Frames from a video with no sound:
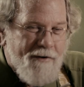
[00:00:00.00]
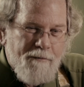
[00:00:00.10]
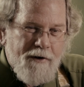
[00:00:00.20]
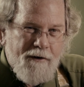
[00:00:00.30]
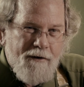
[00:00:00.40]

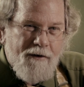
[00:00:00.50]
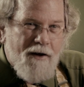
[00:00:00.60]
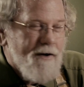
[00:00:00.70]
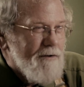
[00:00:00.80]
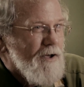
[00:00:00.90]
I'm thinking,
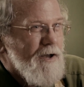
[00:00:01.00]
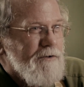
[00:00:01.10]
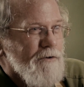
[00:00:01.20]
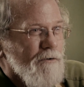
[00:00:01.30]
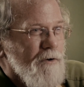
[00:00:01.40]
how do
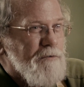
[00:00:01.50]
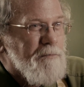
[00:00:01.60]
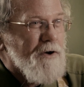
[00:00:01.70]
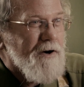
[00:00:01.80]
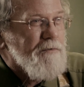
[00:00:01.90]
you agree
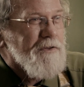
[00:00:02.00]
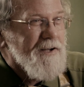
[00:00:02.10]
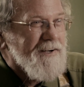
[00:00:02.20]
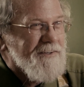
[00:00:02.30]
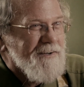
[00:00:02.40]
with me on
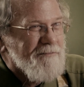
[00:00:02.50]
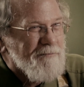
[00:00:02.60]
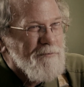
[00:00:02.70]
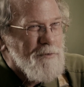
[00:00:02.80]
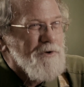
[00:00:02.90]
everything and
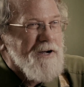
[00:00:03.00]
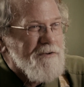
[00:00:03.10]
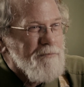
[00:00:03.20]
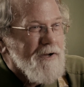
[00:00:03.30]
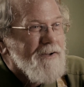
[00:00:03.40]
then rule
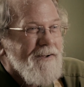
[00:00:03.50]
against me?